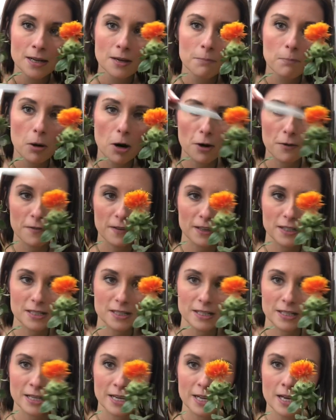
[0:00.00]

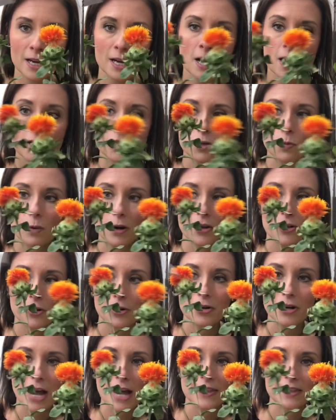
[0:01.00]
perfectly to where they're
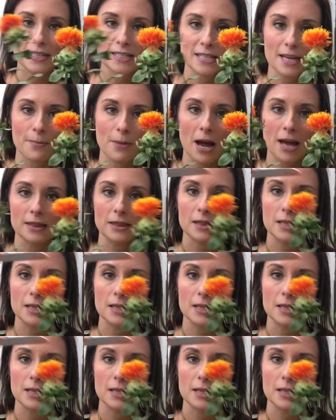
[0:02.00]
not the same height.